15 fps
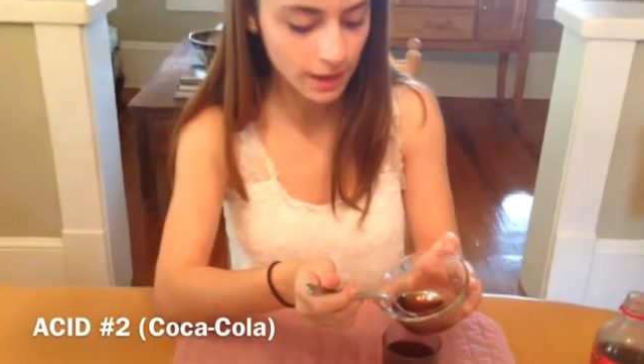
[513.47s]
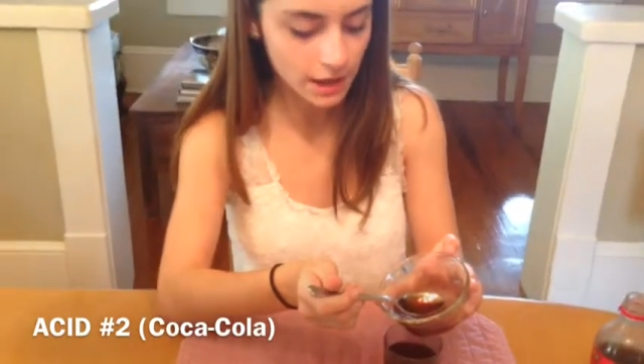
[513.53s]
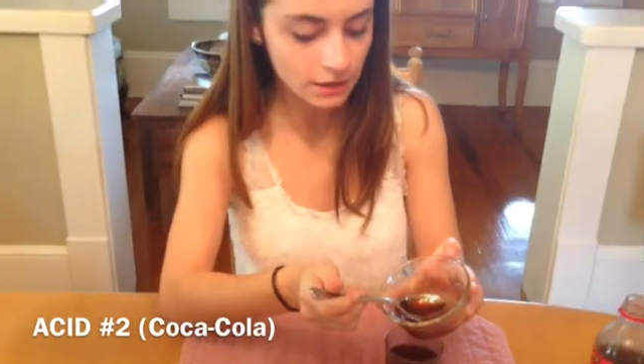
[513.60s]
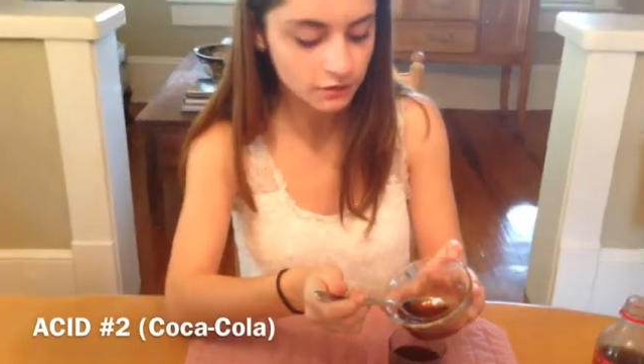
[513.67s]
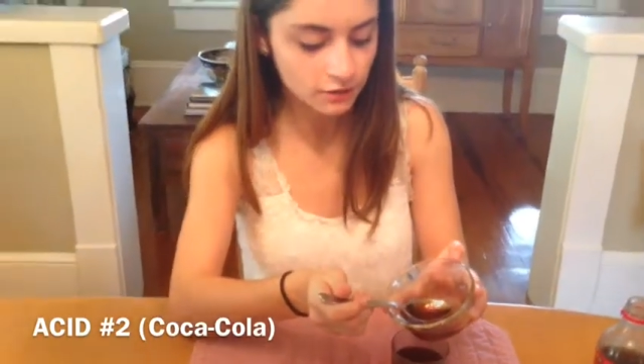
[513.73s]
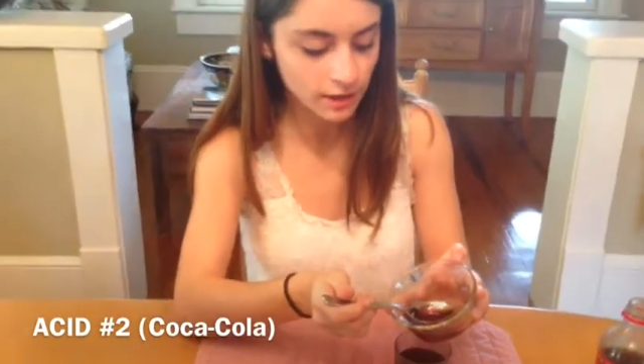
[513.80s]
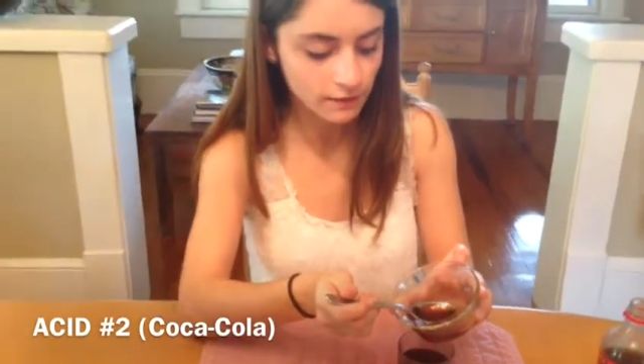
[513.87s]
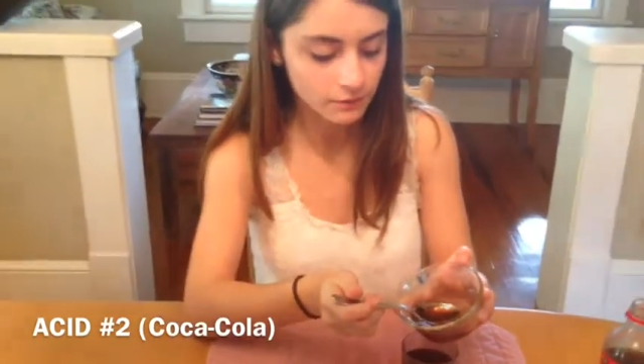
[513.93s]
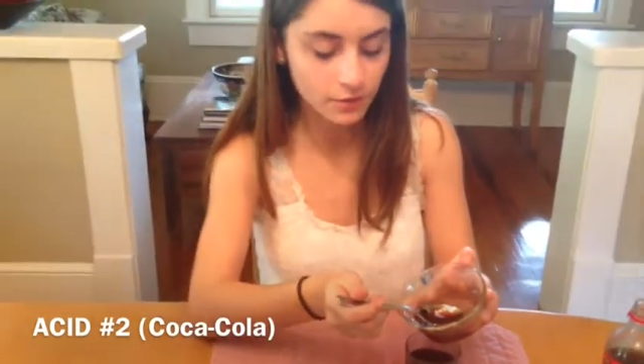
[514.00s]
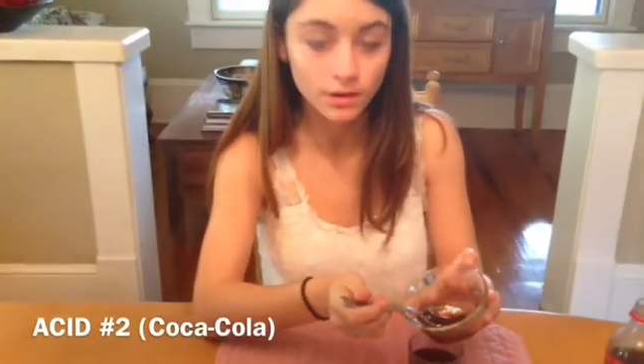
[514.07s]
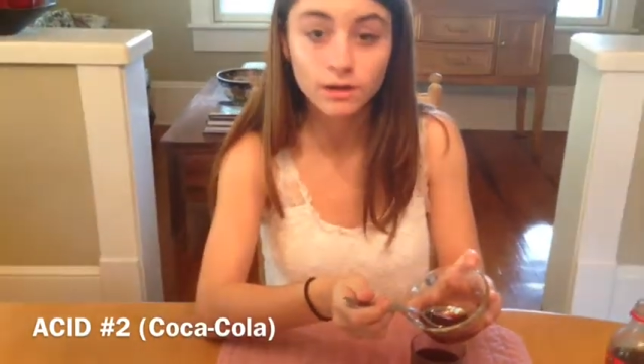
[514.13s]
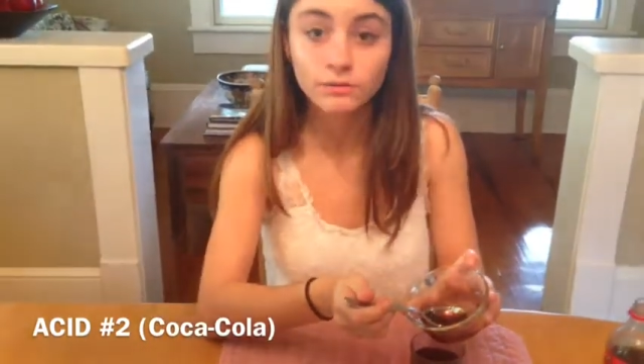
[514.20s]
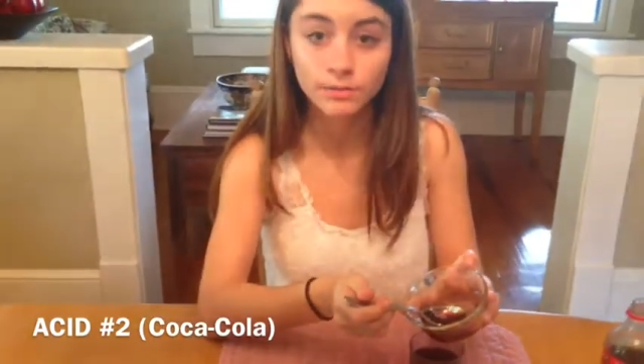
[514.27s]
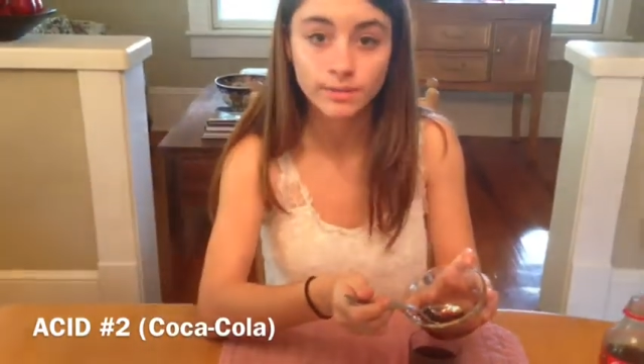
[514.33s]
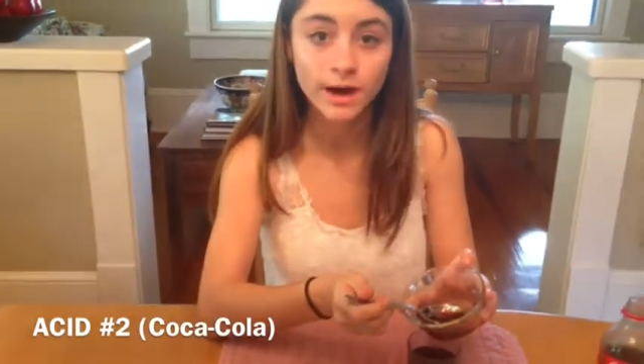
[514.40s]
pH level
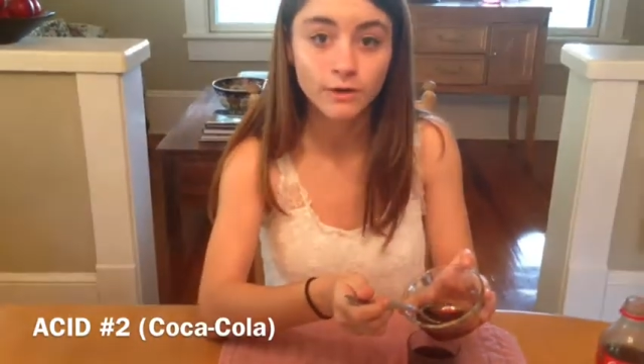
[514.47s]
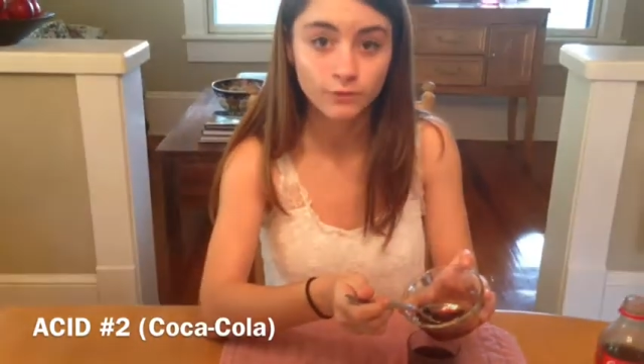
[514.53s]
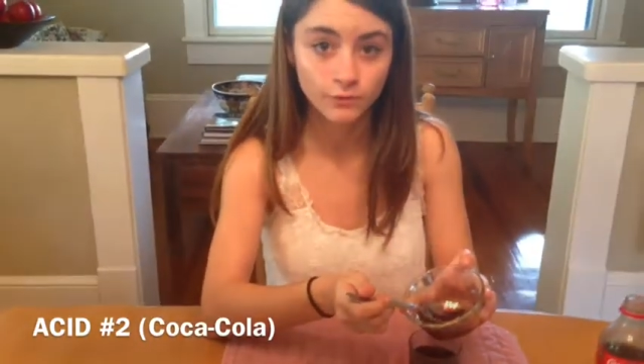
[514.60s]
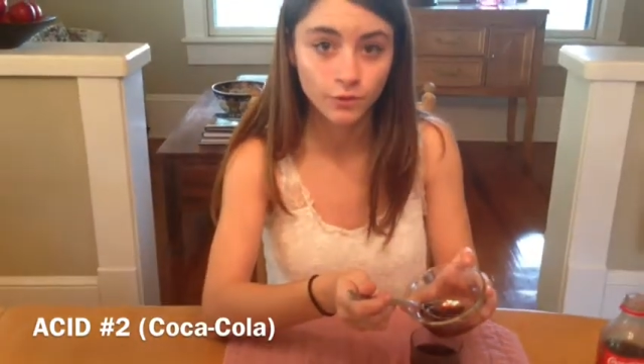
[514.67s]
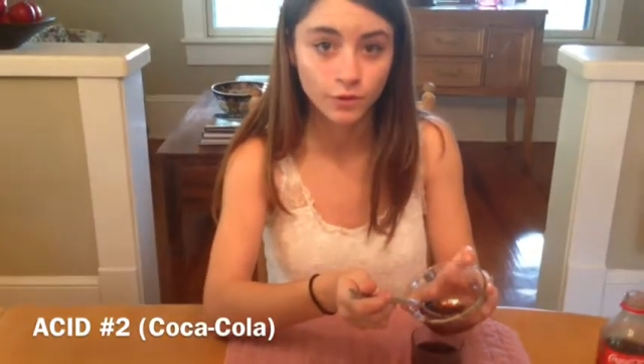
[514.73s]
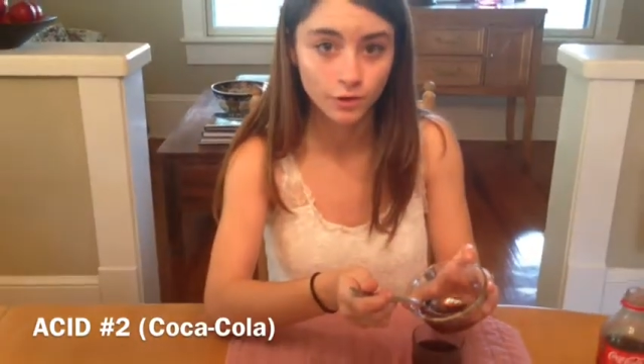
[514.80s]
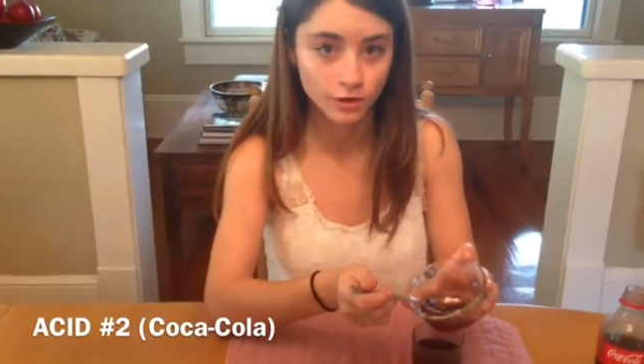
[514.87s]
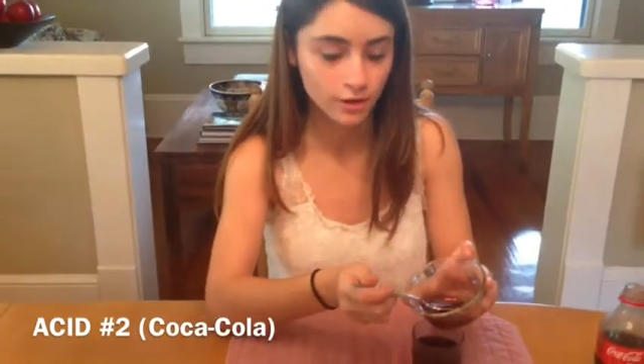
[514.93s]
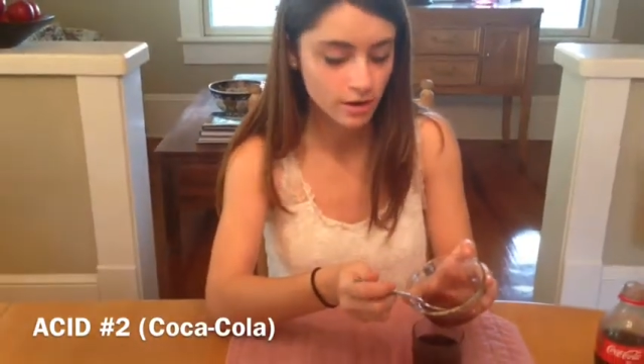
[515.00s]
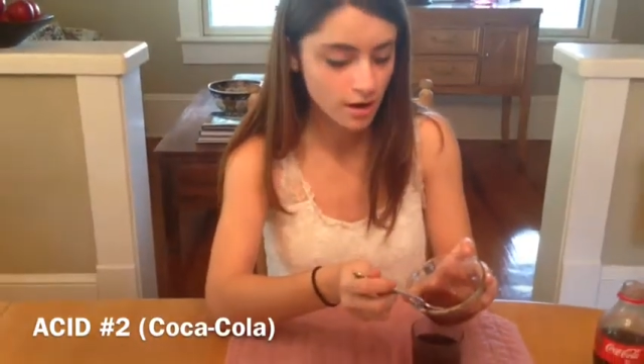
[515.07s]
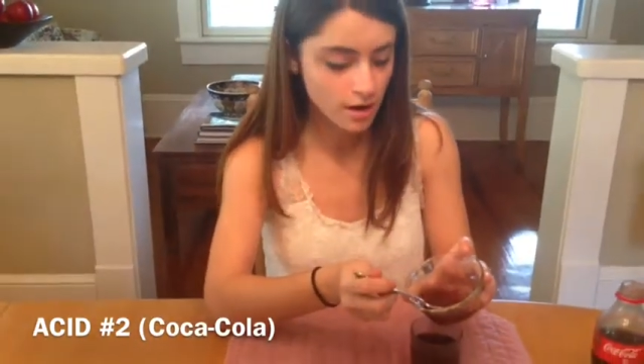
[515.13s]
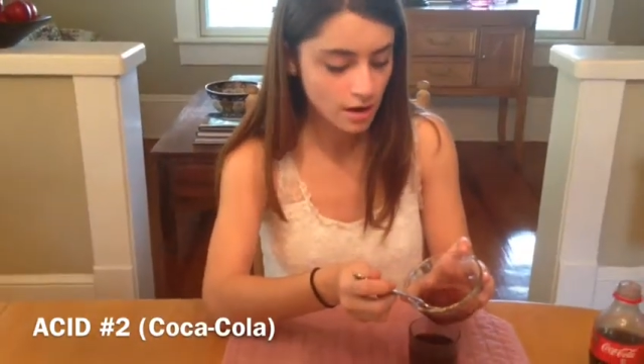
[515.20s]
of about 4,